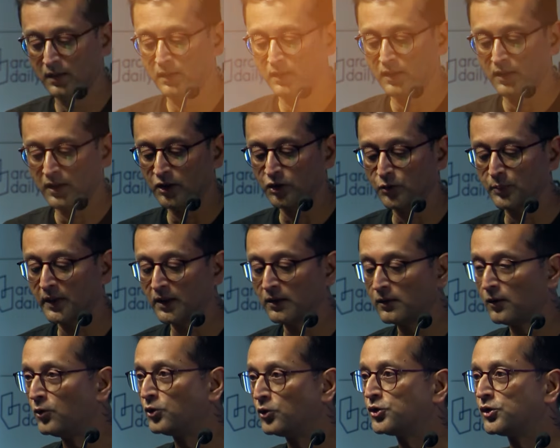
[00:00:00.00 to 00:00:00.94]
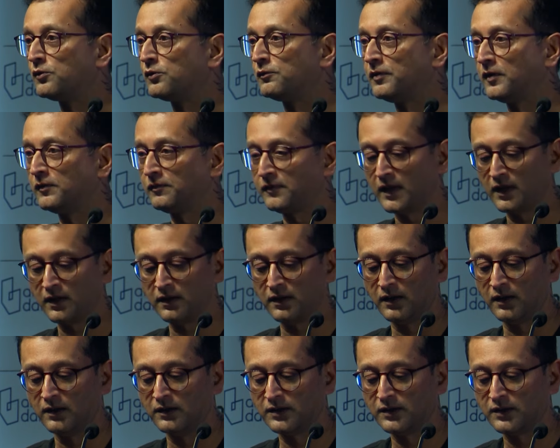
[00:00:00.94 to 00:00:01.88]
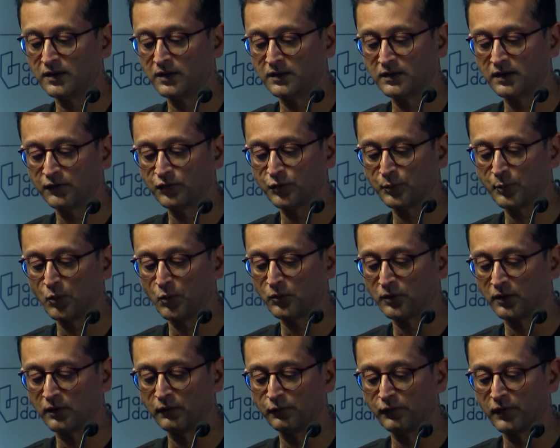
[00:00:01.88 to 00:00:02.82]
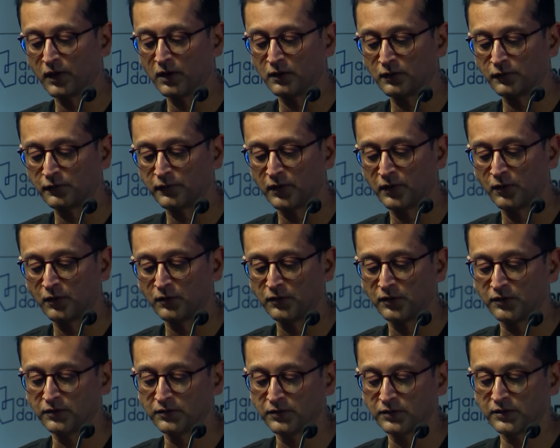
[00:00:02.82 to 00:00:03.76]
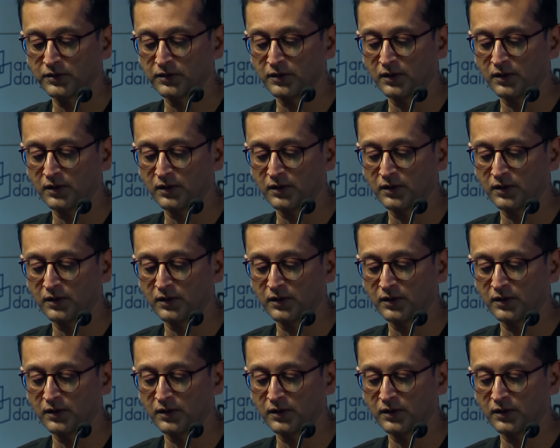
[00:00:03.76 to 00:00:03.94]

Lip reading: It's been close to 15 years since I've spoken in front of an audience.